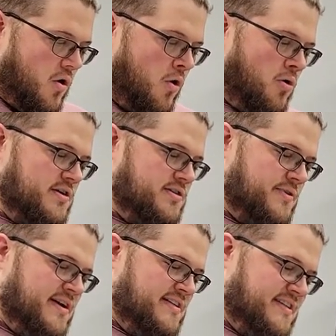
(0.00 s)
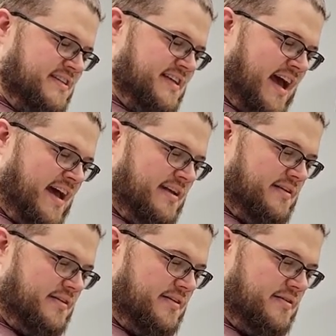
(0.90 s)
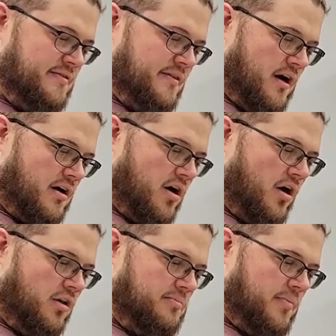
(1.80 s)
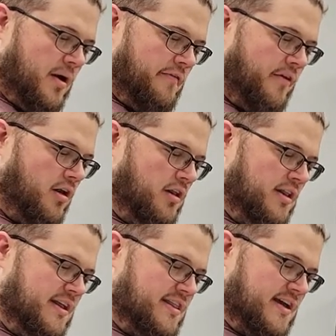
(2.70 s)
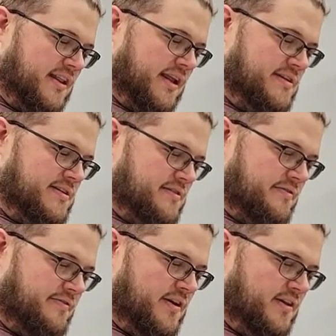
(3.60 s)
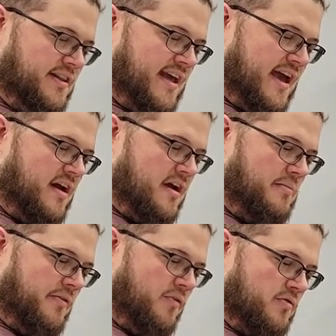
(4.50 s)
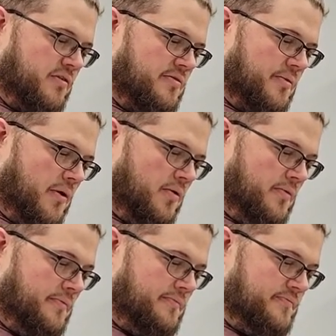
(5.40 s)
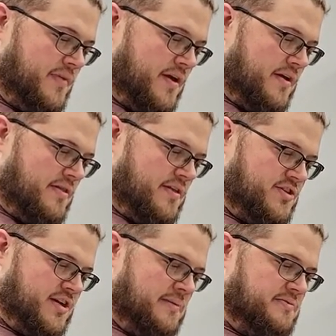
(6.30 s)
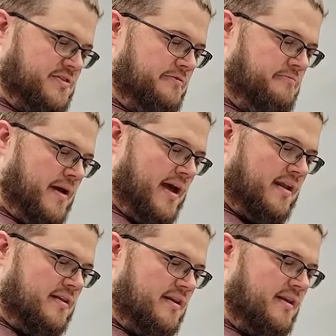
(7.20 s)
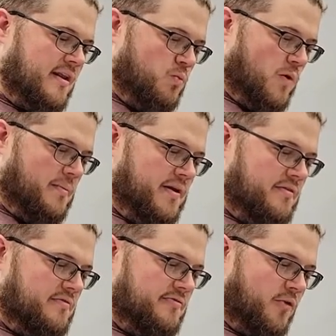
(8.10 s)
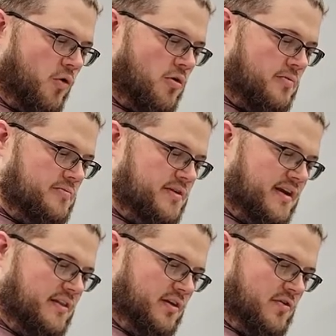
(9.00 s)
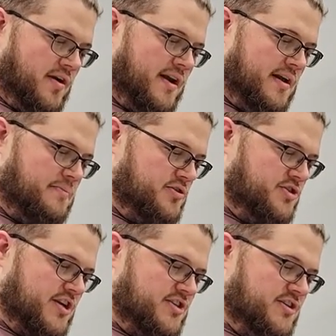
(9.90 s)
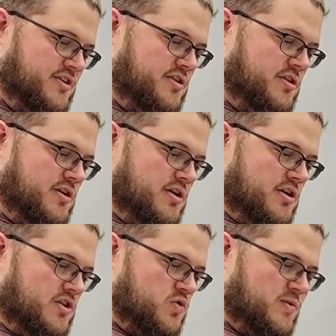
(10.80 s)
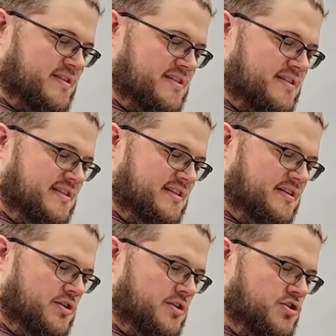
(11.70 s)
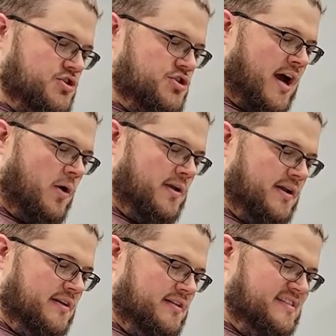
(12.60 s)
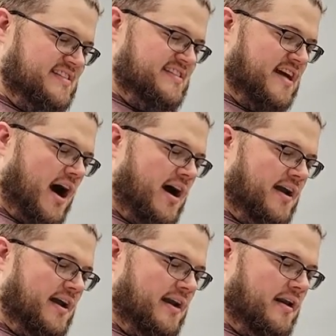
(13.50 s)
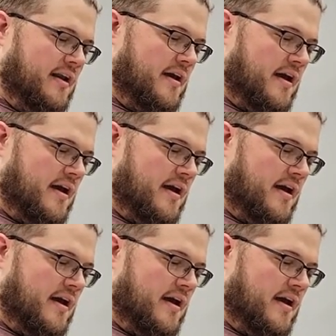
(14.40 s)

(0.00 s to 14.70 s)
Horus raised his hand. A column of hololithic light filled the air before the throne. The shapes of men and women formed in grainy projection, twisting, shouting, dying,